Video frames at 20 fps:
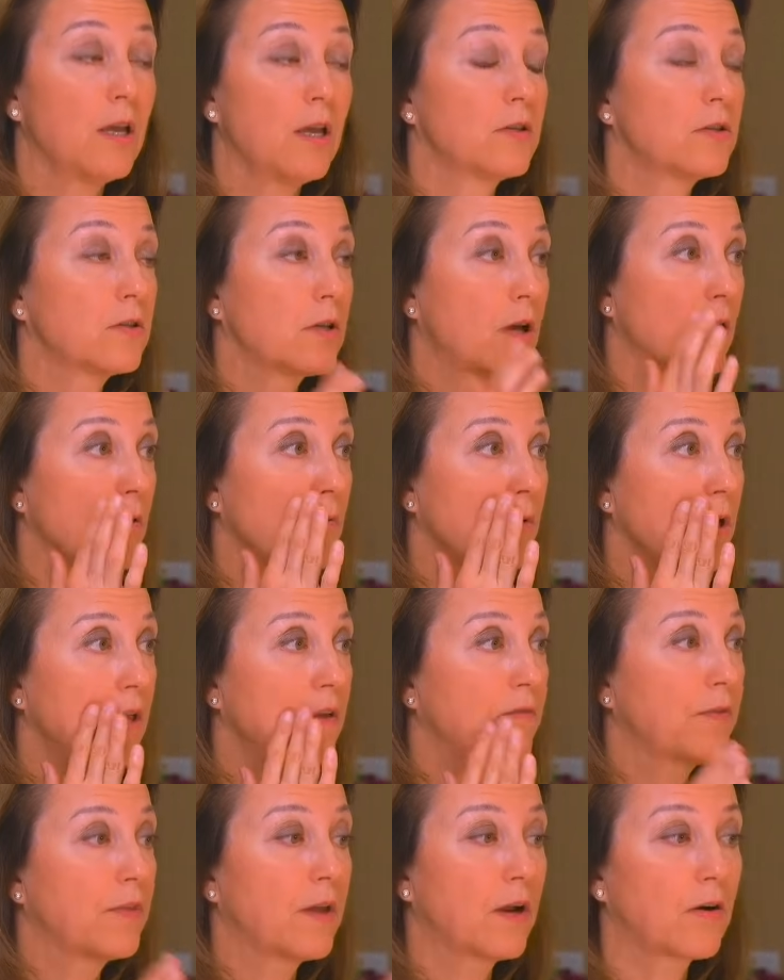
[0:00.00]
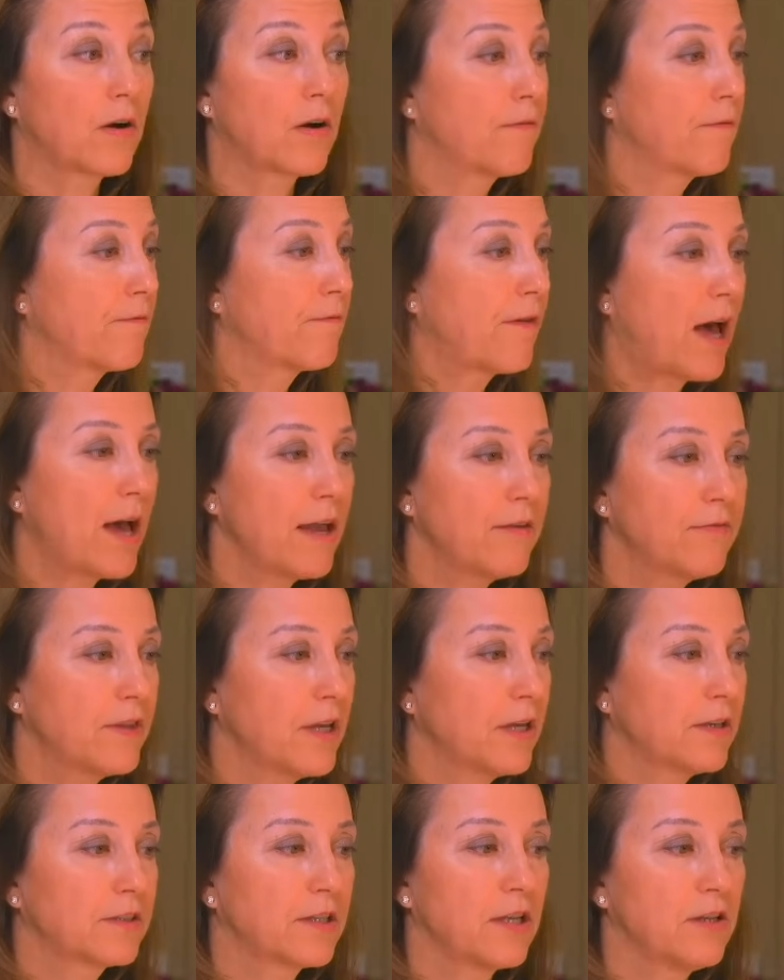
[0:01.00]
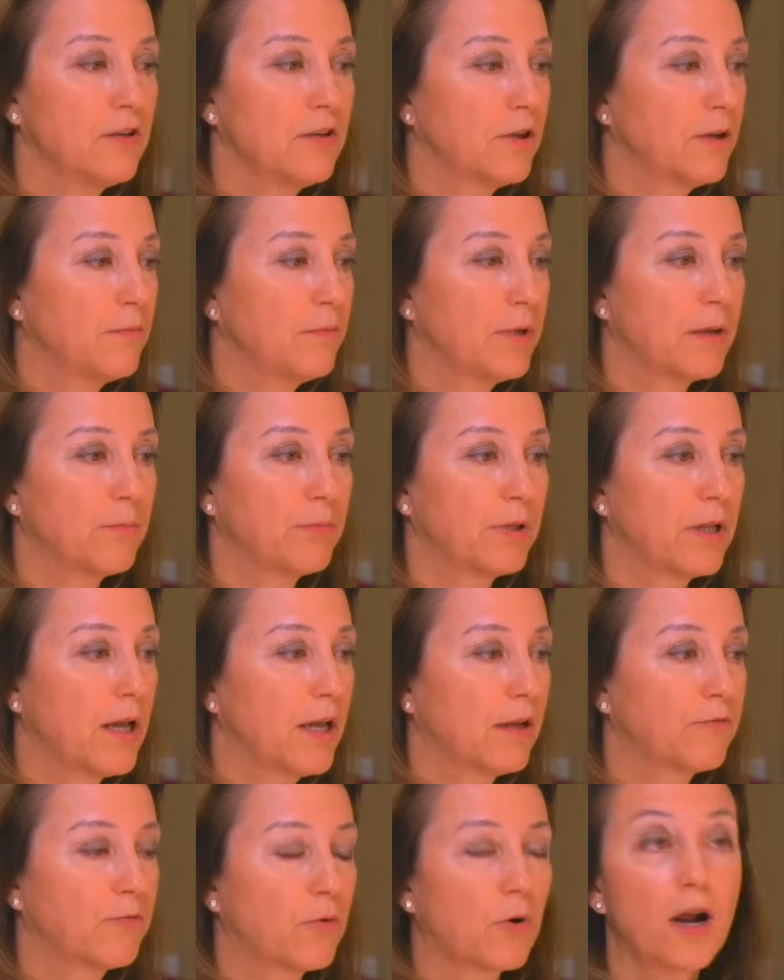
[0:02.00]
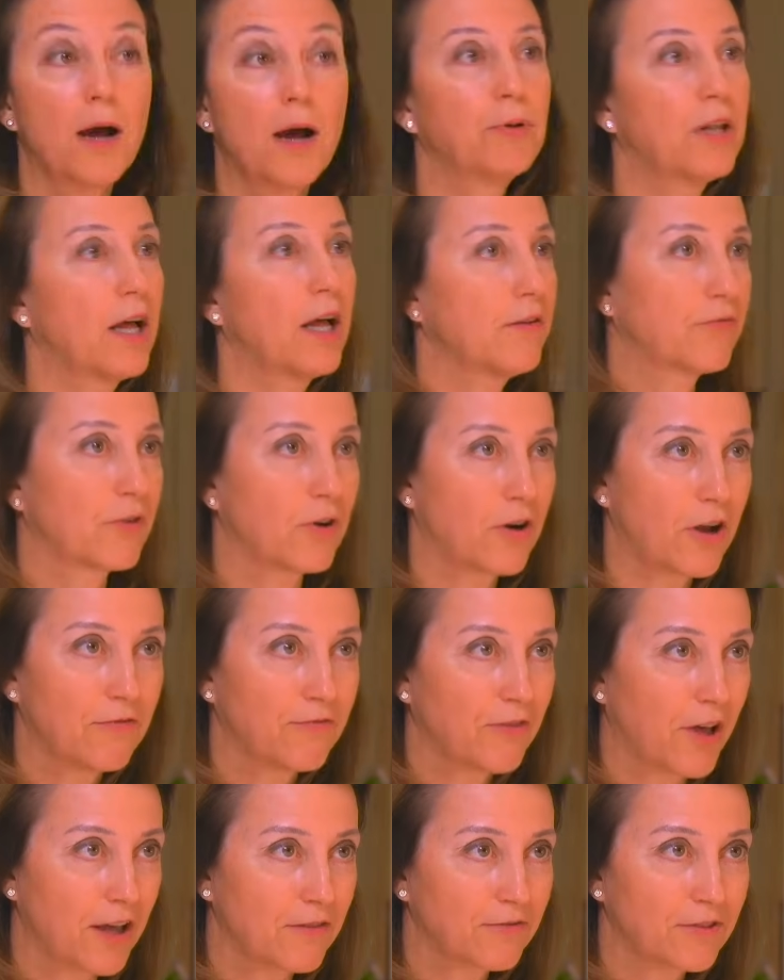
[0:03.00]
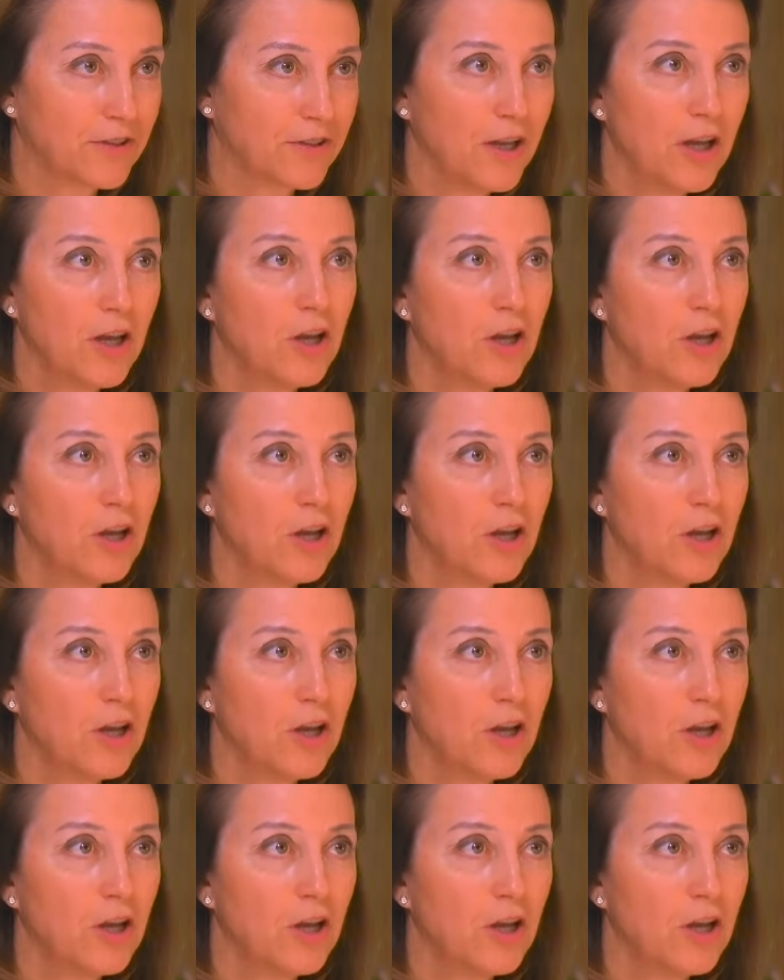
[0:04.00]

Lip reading: So if there are 5 things that you could be applying for, apply for all 5.